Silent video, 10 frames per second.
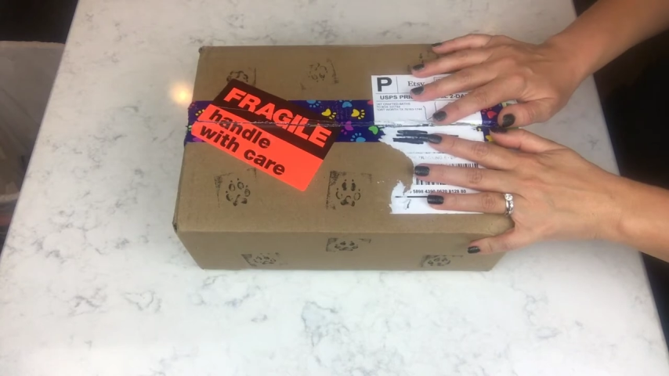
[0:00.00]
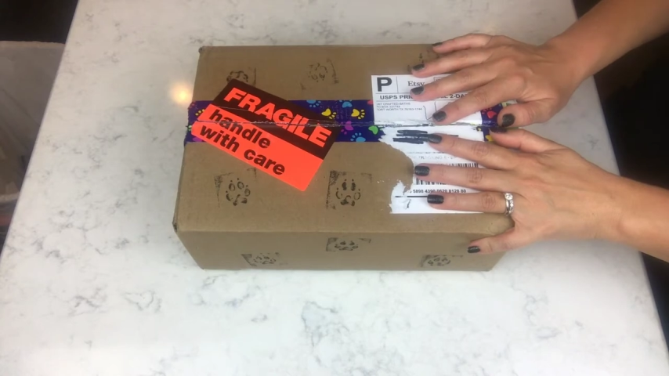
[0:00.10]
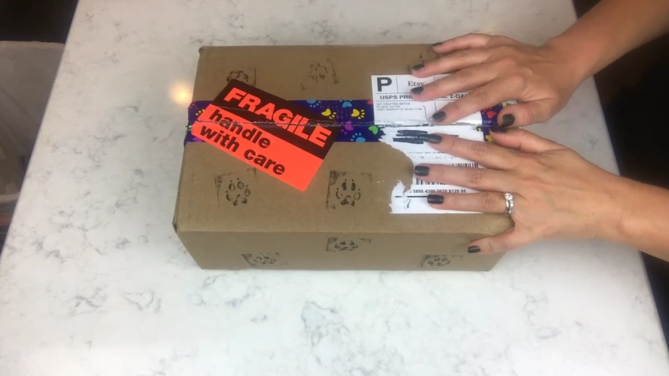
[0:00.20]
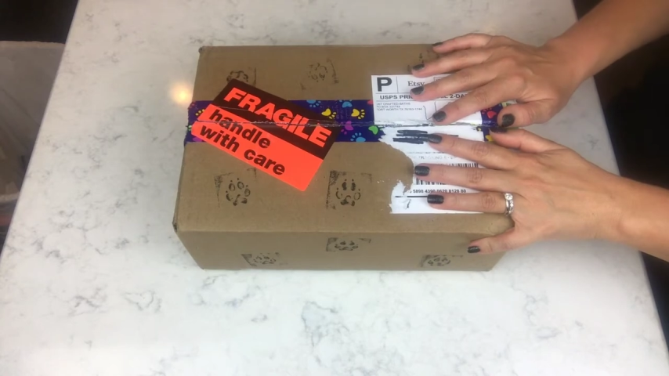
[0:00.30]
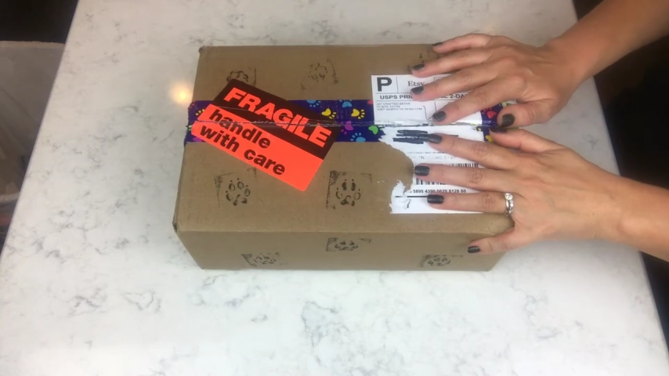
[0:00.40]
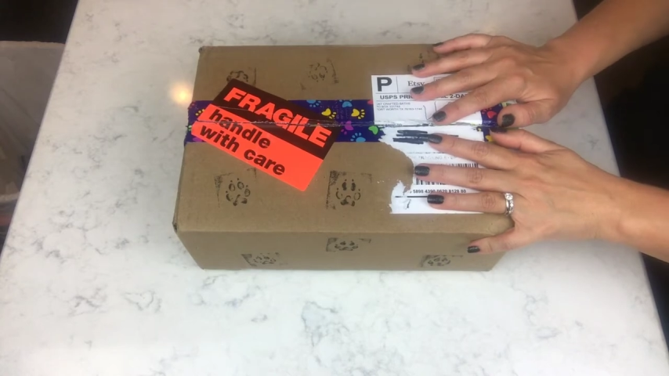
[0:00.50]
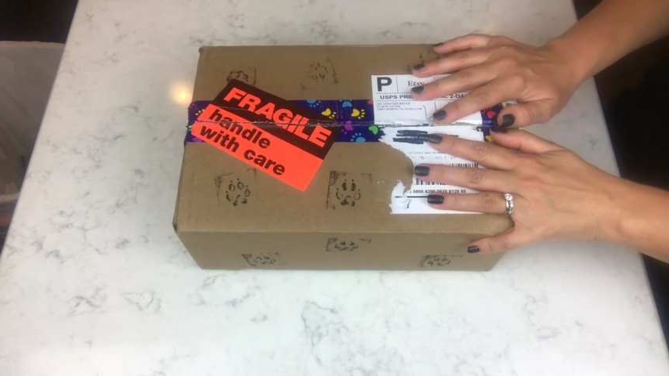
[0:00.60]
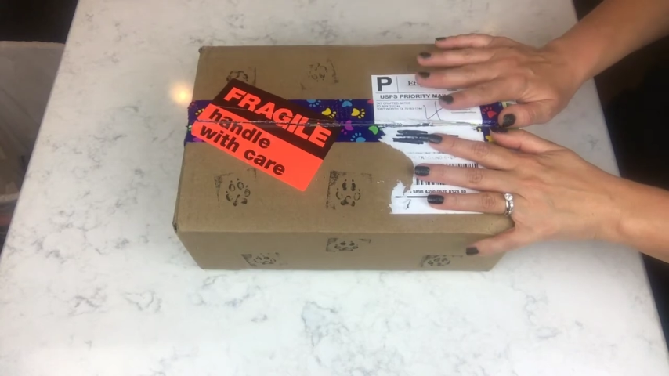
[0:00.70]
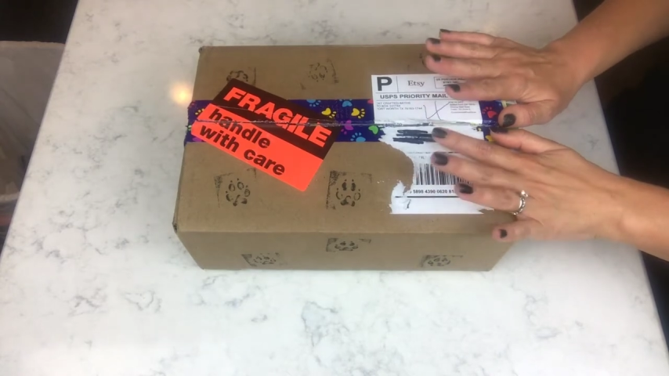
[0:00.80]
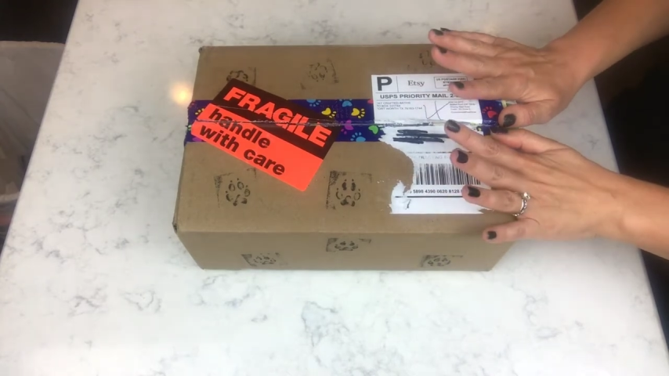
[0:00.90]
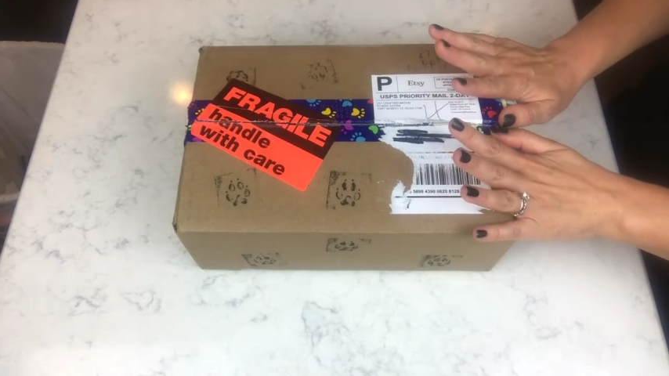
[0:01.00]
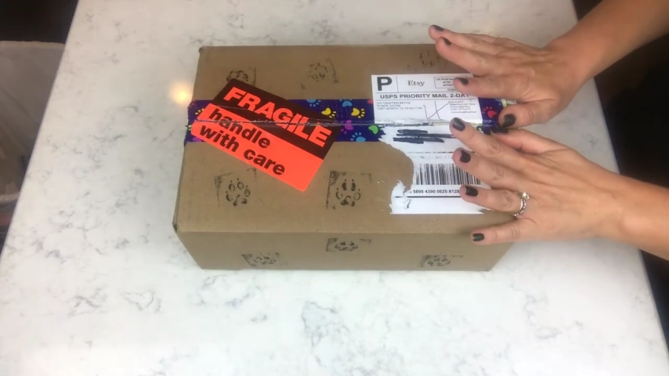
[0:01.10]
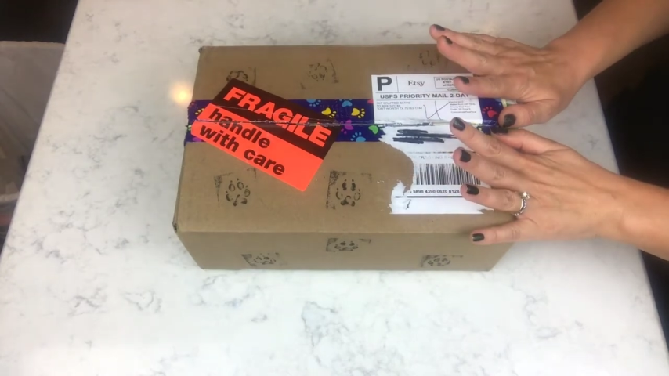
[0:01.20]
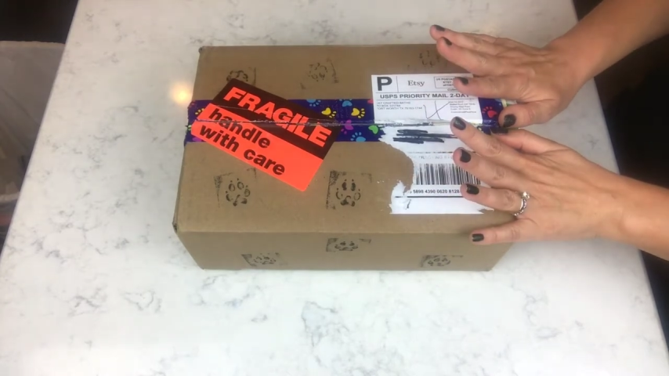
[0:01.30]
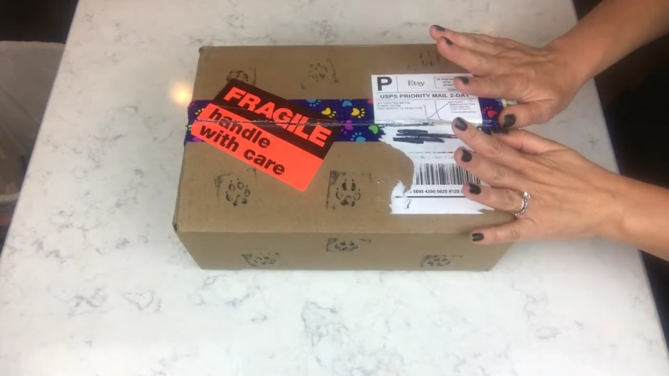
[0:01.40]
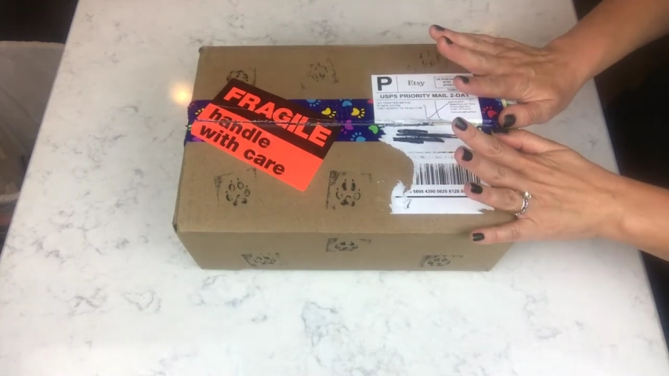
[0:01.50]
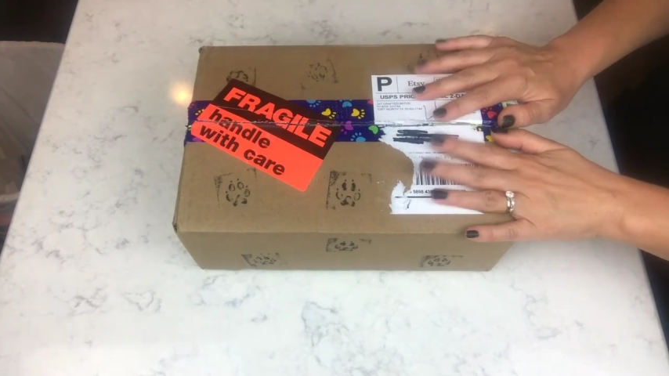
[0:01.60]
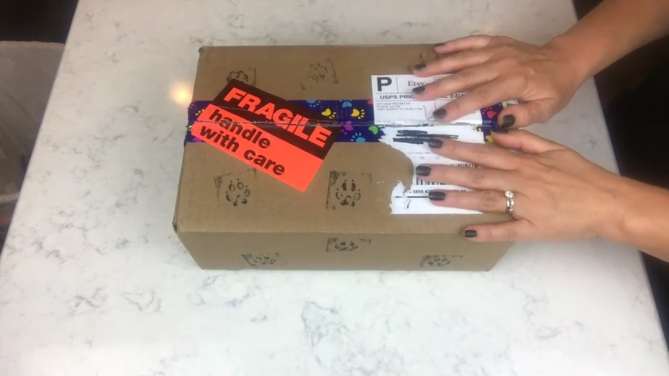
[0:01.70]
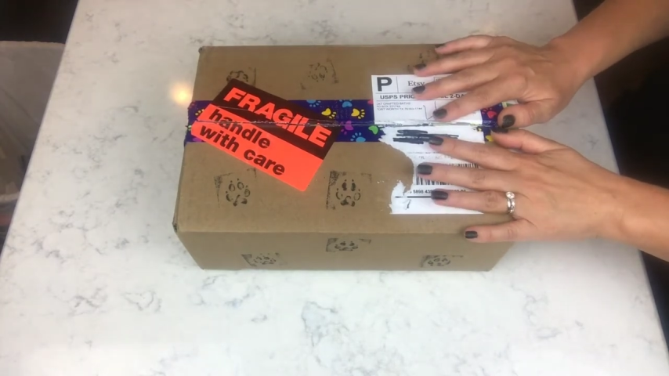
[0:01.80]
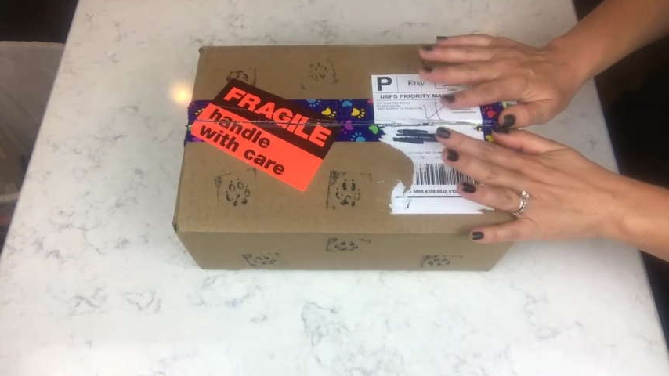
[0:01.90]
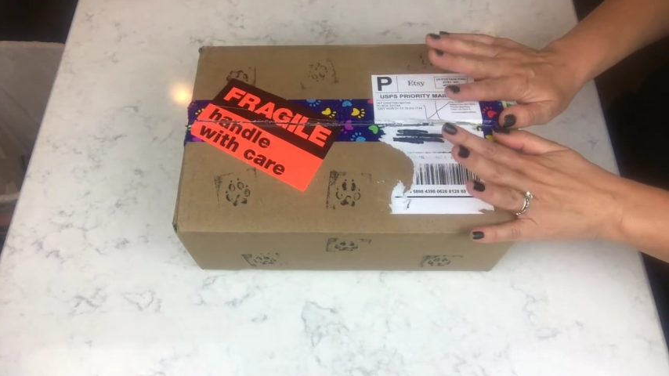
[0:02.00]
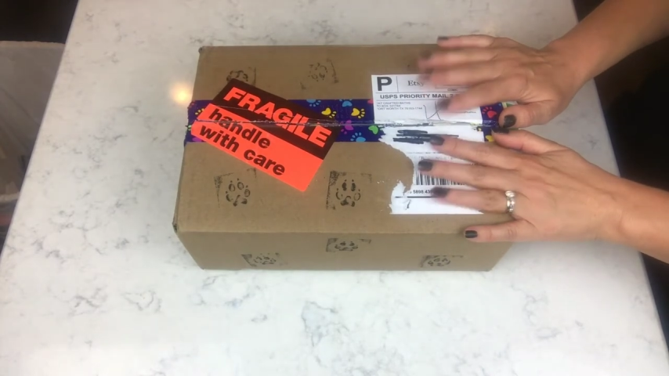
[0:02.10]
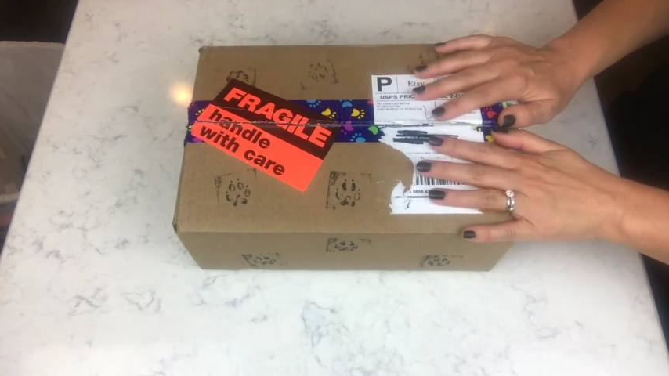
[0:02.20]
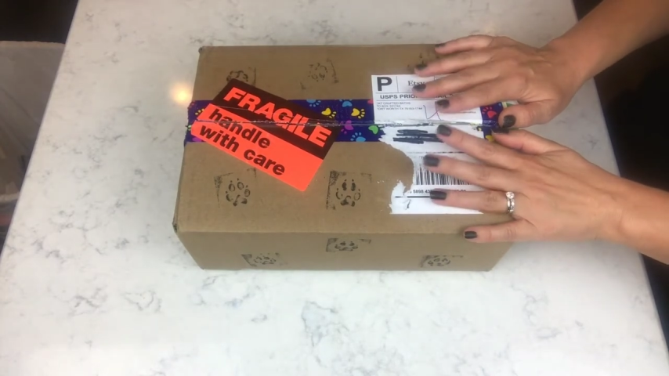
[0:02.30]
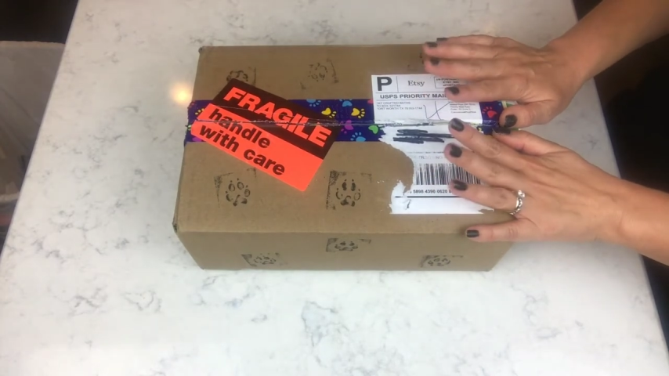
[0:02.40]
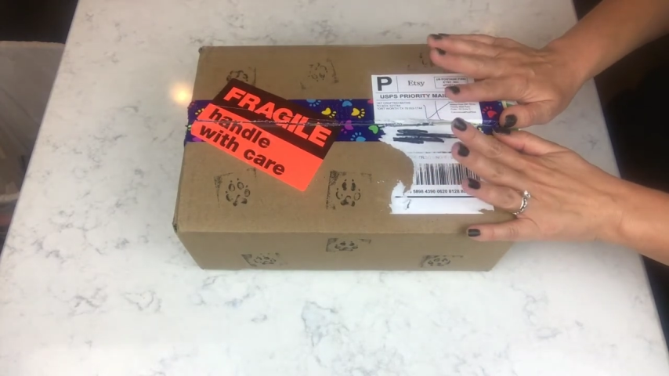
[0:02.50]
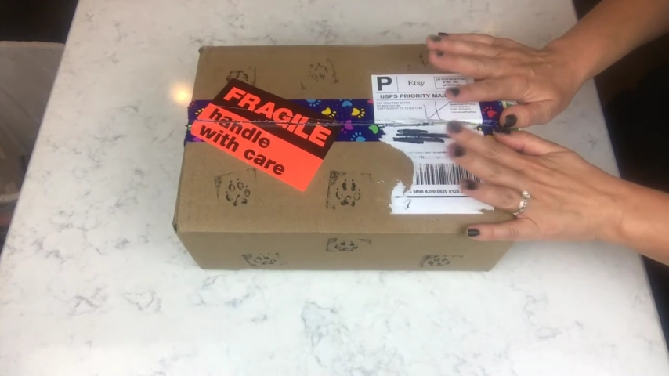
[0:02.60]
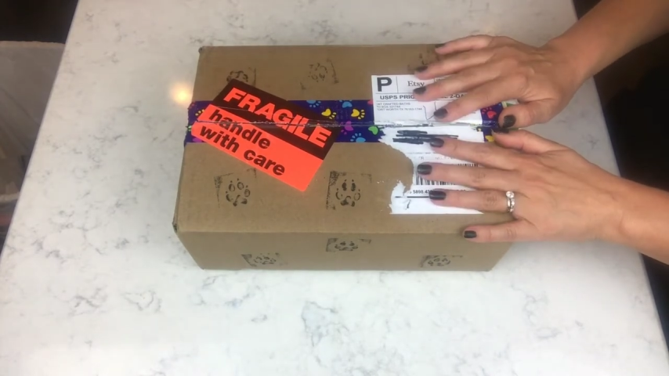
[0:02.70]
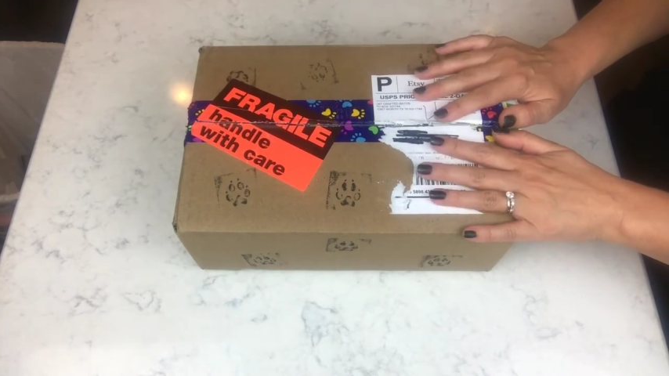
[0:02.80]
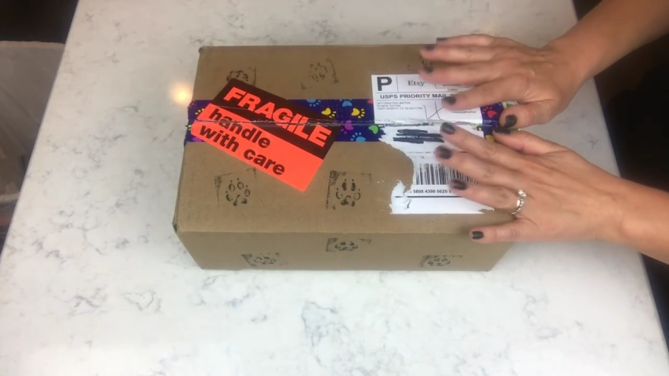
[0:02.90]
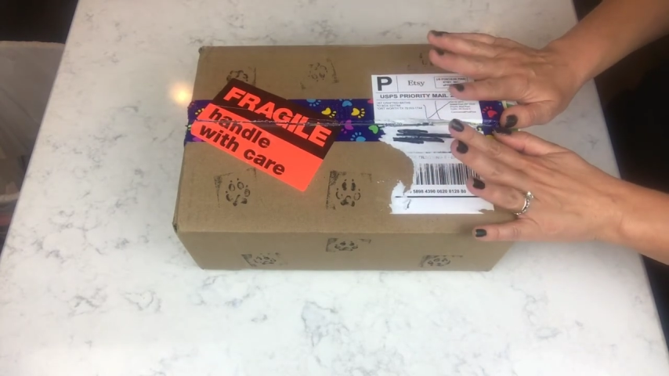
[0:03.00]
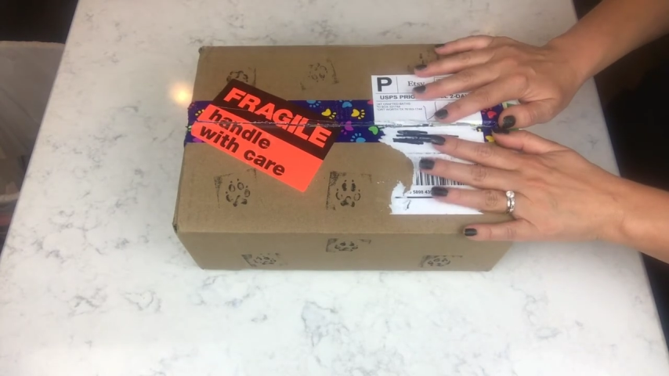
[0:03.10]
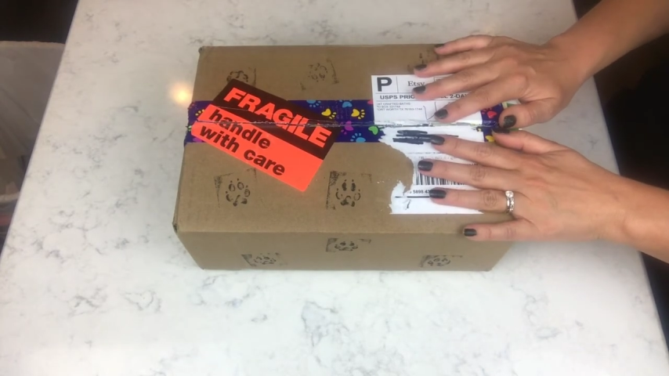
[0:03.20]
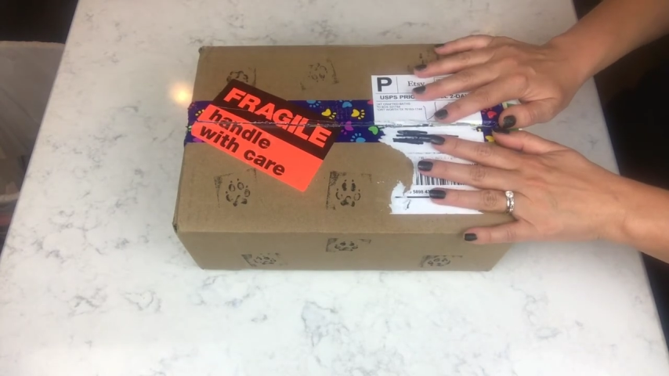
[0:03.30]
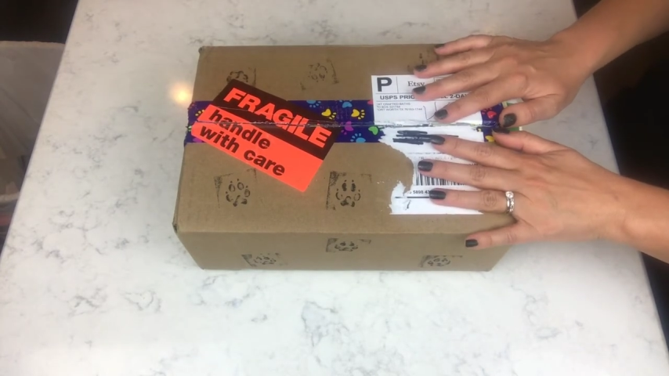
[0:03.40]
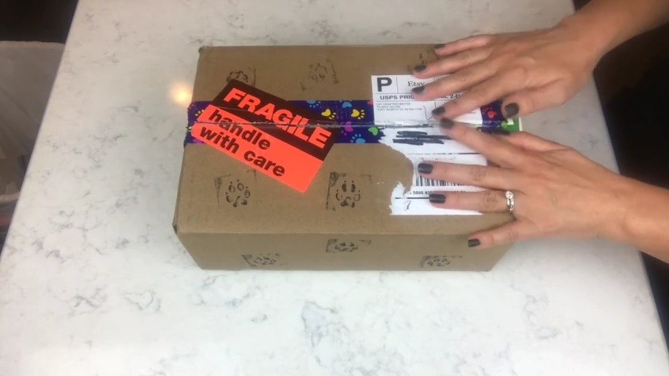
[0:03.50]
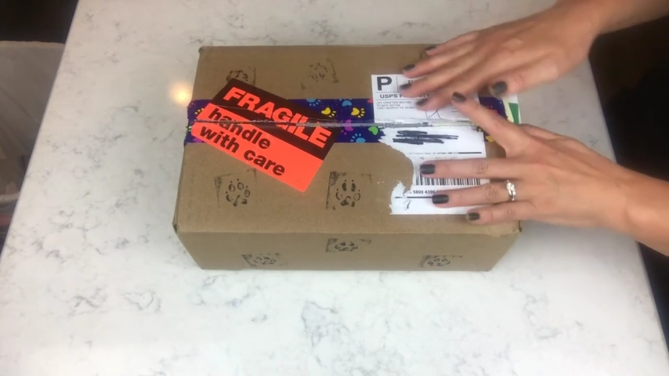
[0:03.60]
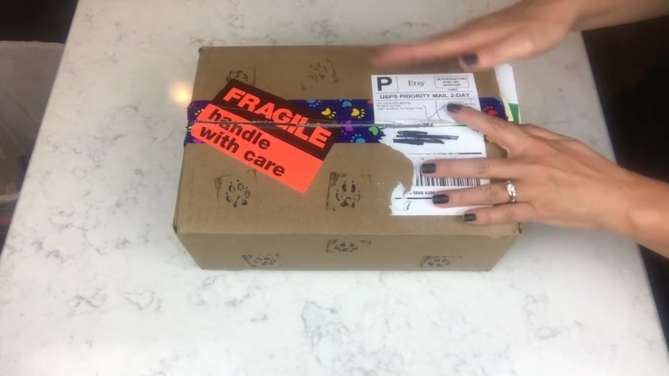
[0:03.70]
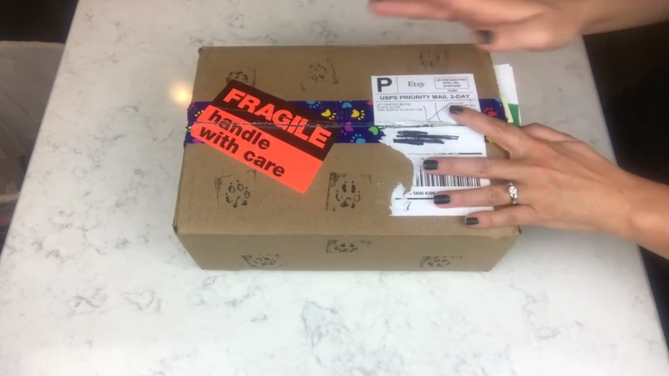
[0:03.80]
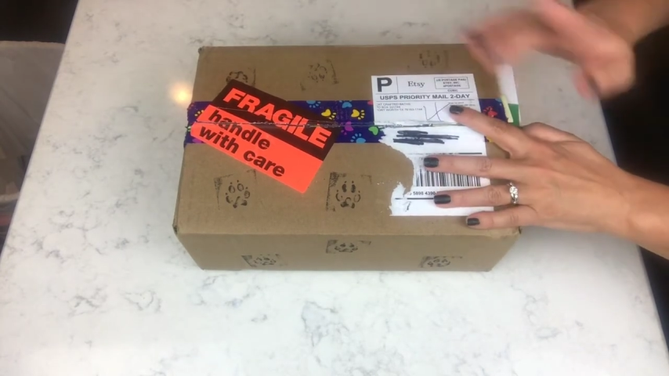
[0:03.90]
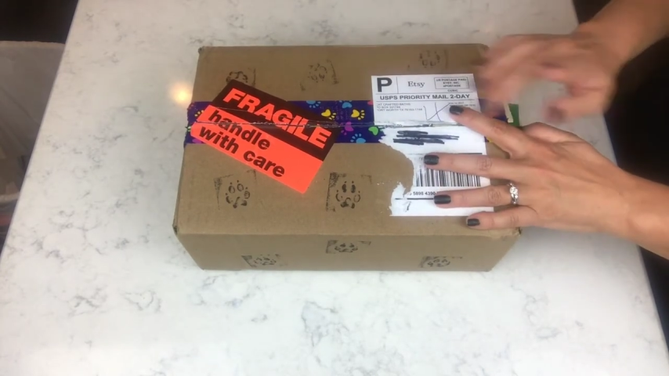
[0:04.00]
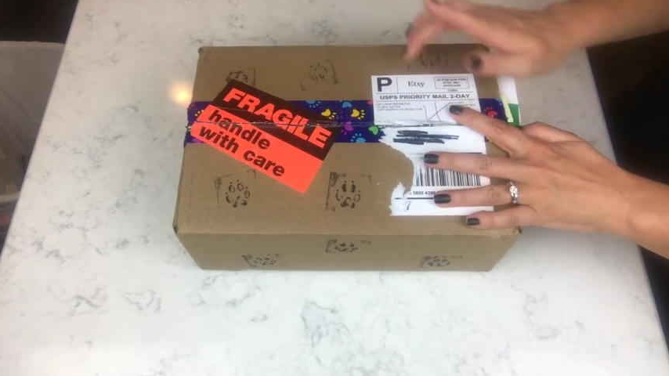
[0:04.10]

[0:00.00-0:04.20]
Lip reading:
[unreadable: no face in view]